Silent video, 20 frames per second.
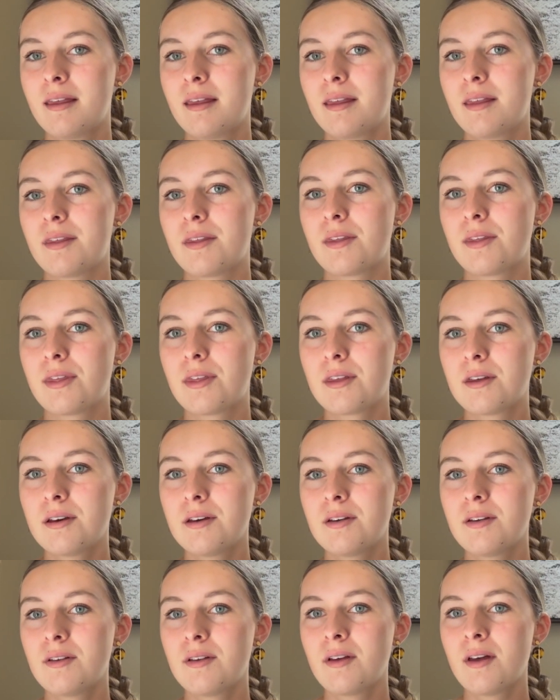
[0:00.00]
The,
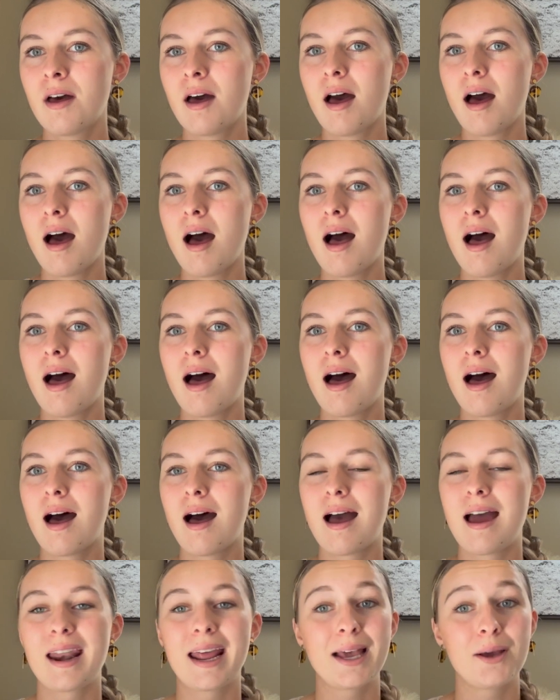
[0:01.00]

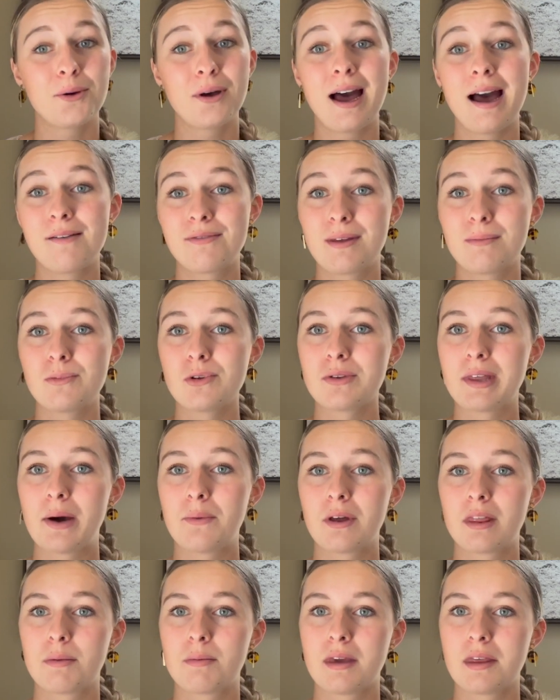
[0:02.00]
and I will have them do that
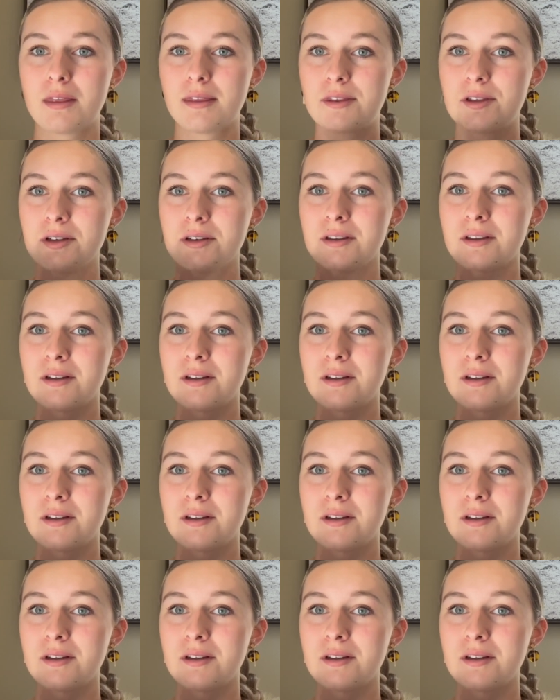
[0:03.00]
with me. The,